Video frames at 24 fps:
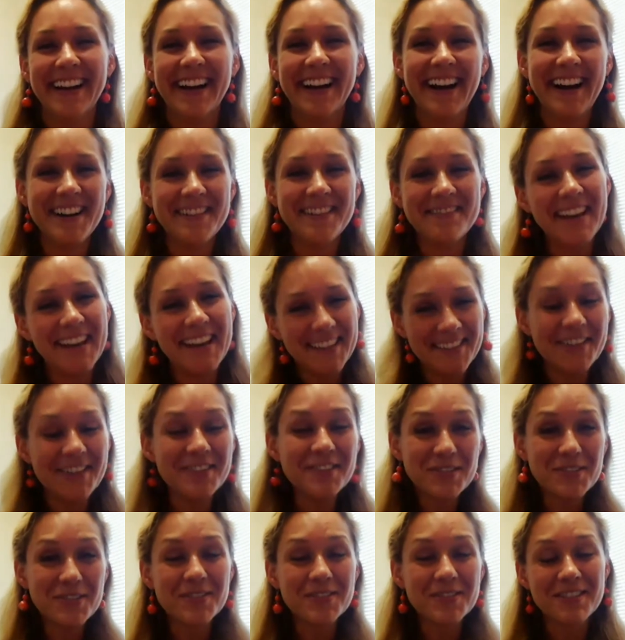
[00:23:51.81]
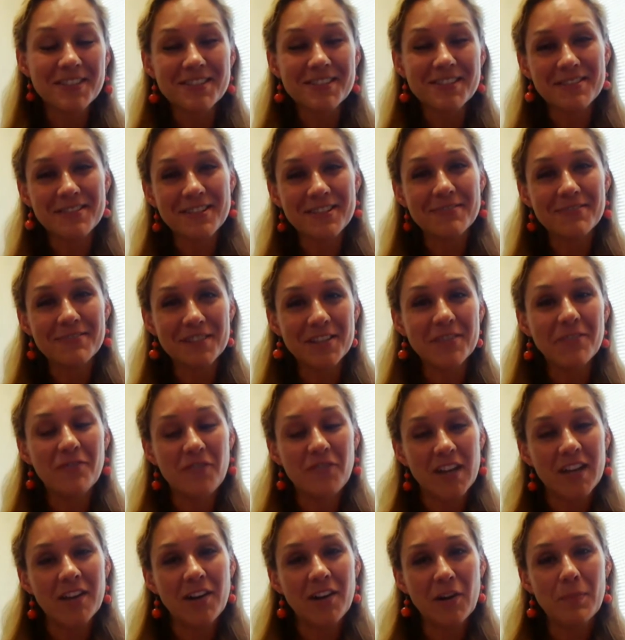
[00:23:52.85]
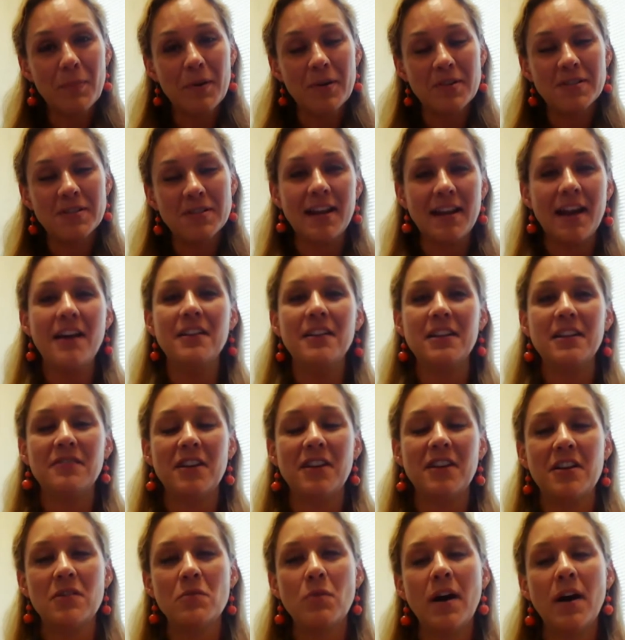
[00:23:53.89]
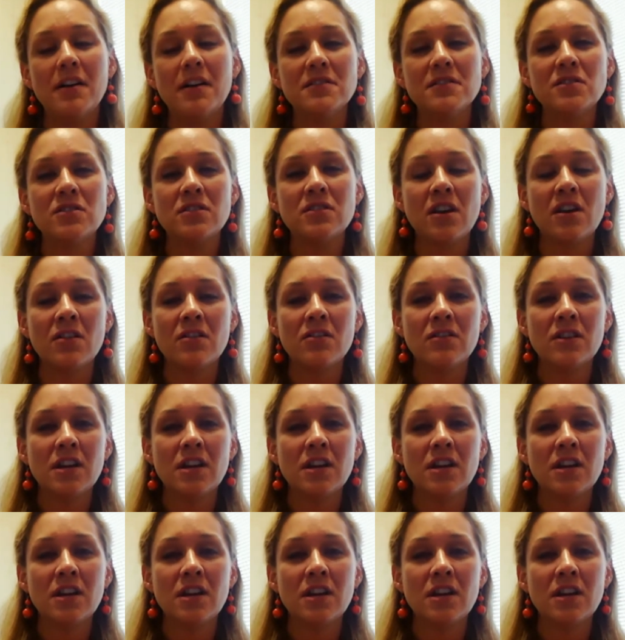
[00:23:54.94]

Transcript: um, and those sorts of stories really fit her personality very That's well. Right.